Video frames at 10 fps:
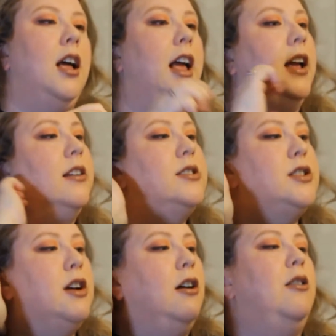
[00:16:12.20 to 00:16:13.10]
And
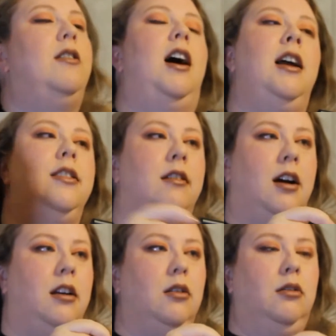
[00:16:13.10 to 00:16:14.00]
so I
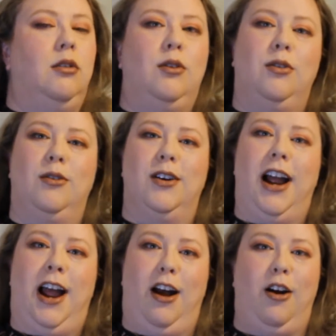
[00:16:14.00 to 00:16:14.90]
thought, oh,
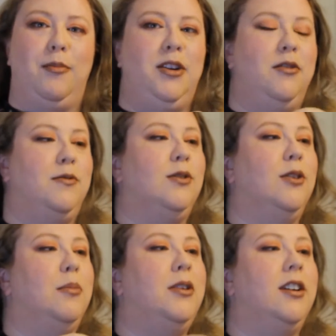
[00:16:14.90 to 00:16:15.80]
how
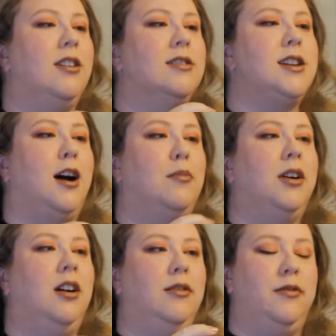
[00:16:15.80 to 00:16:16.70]
beautiful to put on top
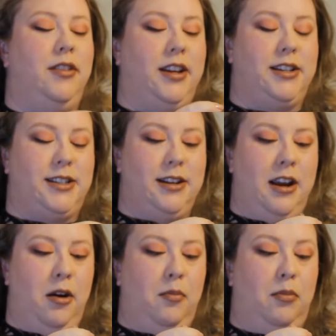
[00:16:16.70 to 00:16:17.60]
of this
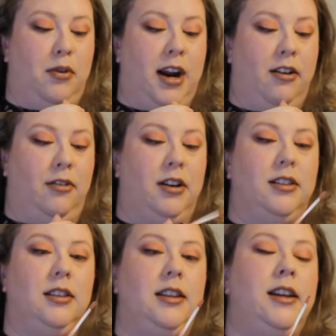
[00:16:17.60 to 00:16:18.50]
brown
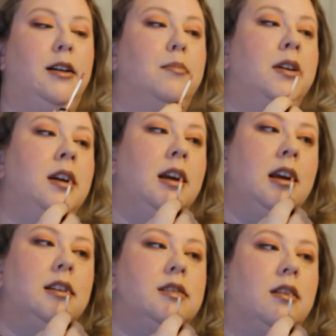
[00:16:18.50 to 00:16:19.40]
lip.
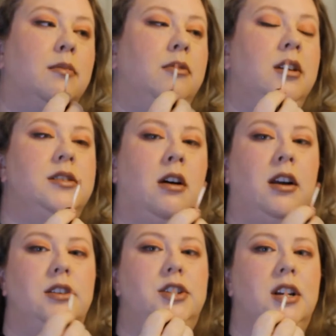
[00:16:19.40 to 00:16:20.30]
So I'm going to dot
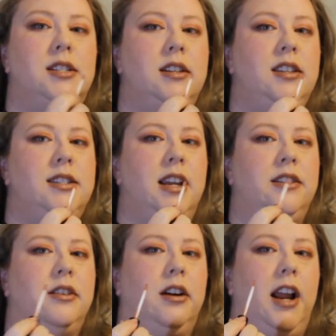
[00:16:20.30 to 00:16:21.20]
it just in the
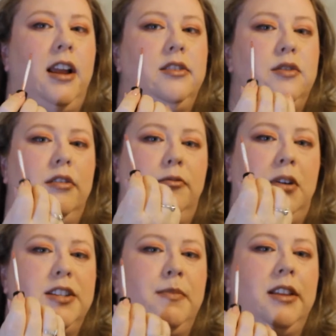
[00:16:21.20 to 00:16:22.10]
center and sort of
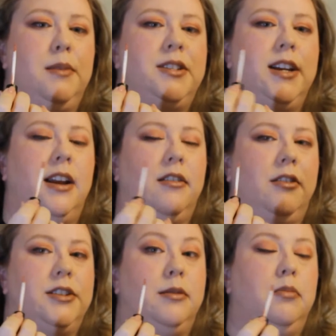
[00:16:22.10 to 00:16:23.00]
press my lips
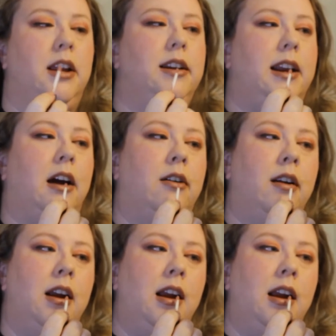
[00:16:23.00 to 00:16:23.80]
together to blend it out.